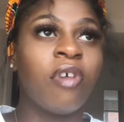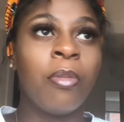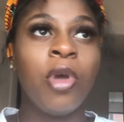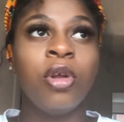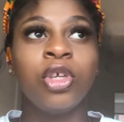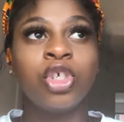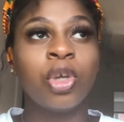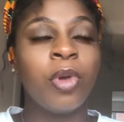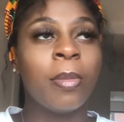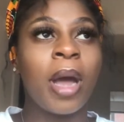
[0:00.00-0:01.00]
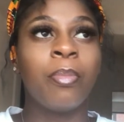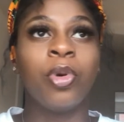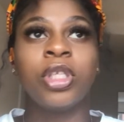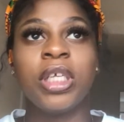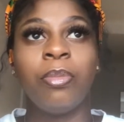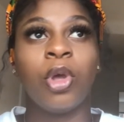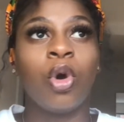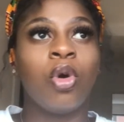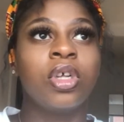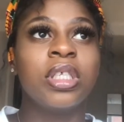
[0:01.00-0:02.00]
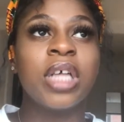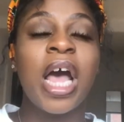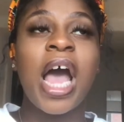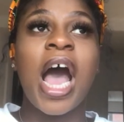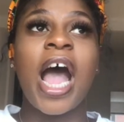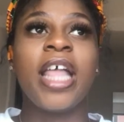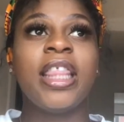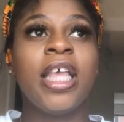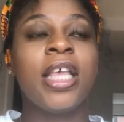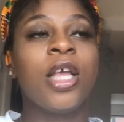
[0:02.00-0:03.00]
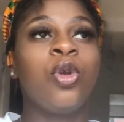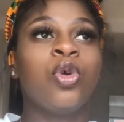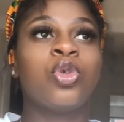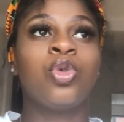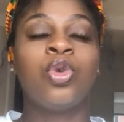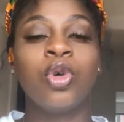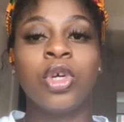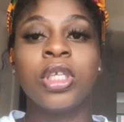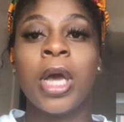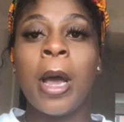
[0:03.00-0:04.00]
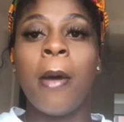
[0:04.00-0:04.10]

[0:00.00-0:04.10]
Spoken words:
I'm only showing my body because I think it looks good.